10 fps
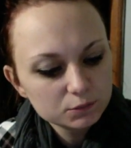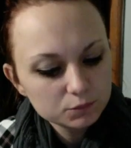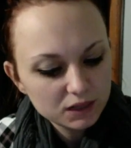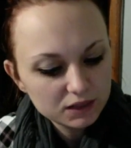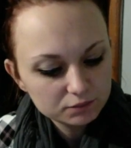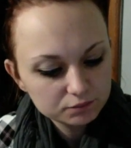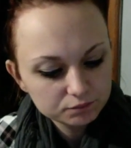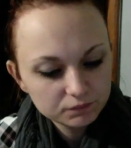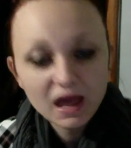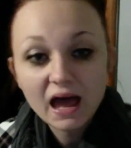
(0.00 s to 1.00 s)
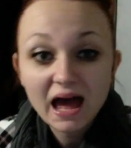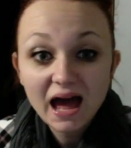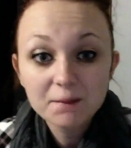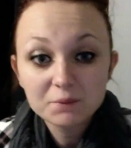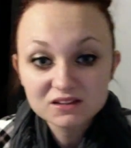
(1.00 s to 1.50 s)
But
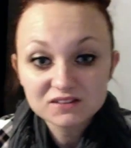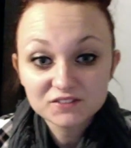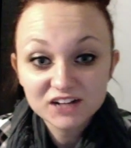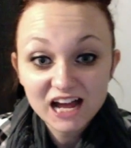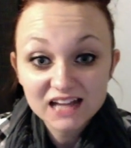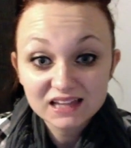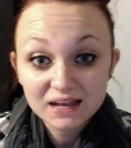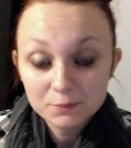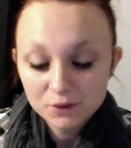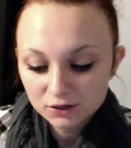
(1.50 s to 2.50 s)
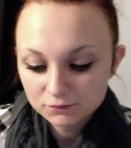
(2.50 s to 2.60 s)
I must have forgot that part.